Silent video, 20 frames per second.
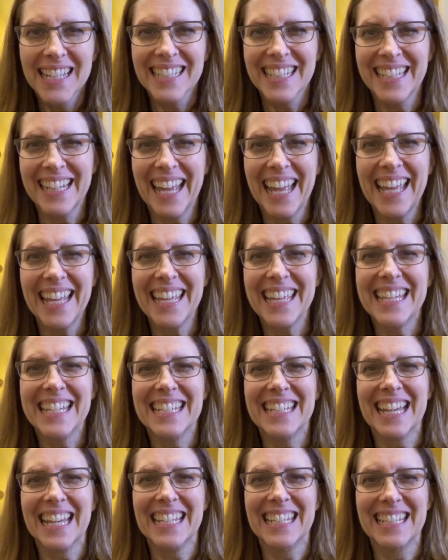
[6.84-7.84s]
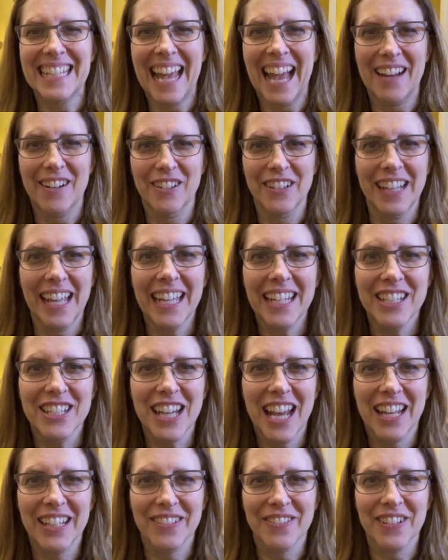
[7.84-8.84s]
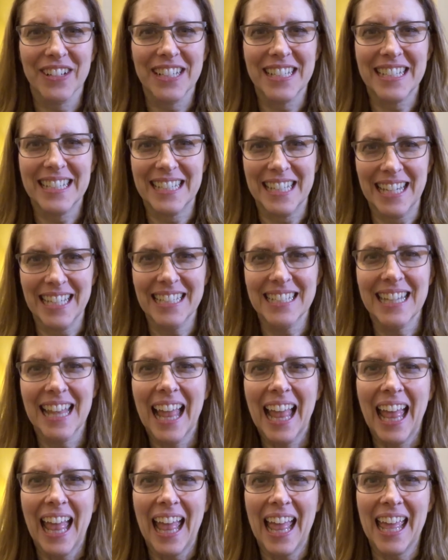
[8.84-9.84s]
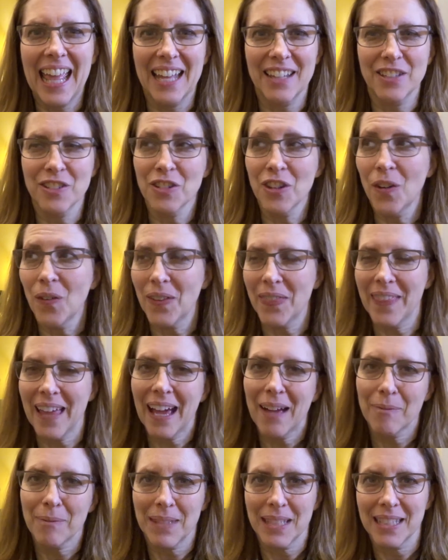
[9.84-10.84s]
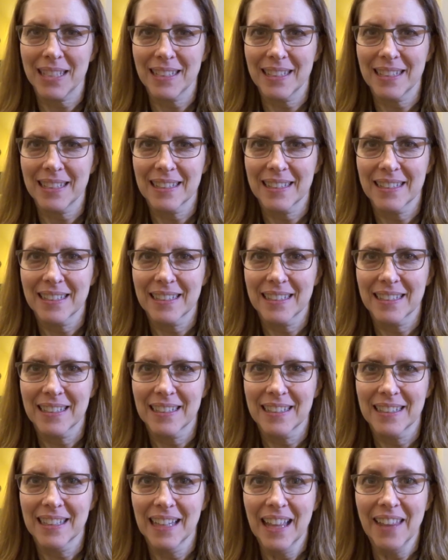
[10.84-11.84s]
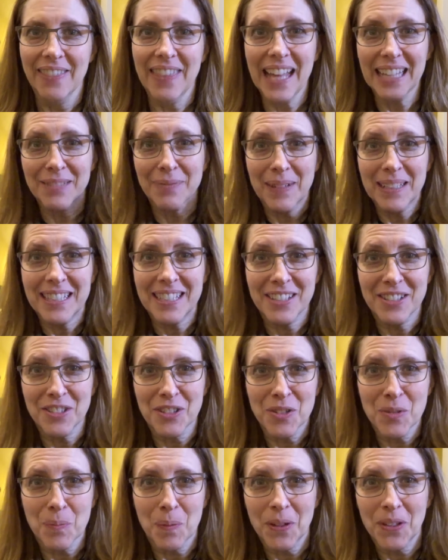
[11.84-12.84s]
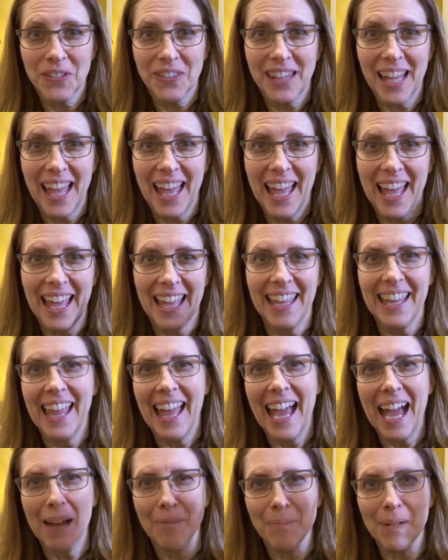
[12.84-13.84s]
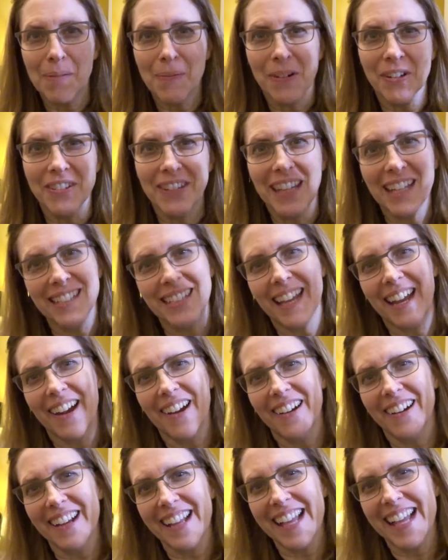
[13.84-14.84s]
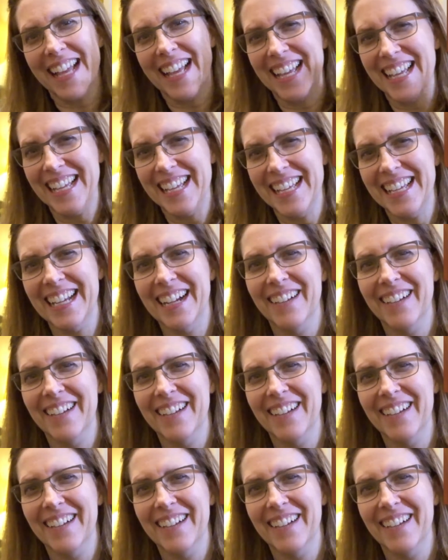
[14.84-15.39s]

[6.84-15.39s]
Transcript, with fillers: Today is Saturday, January 6th, and you know what that means. That's my sister's birthday! Happy birthday, Terry!